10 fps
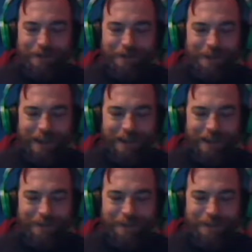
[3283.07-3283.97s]
that, and it
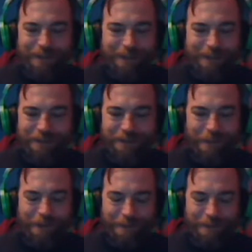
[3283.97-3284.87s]
was a
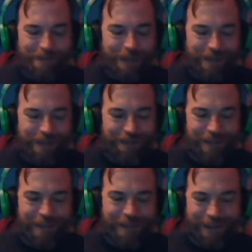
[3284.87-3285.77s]
great perspective. And
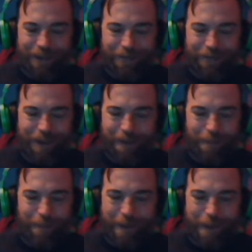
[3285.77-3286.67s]
yeah, you're right.
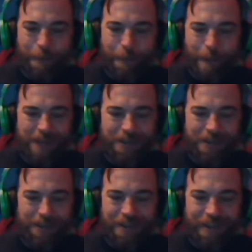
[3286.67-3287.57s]
Passion
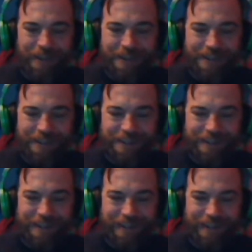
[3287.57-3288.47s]
is
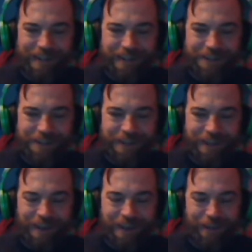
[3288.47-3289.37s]
it's certainly
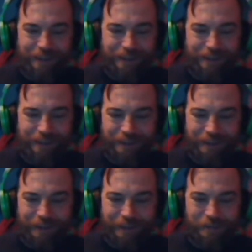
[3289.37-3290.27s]
half the
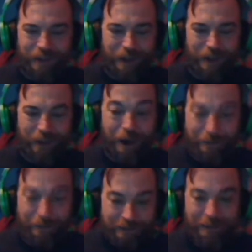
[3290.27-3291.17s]

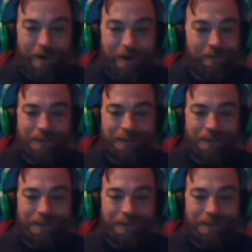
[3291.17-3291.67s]
requirement.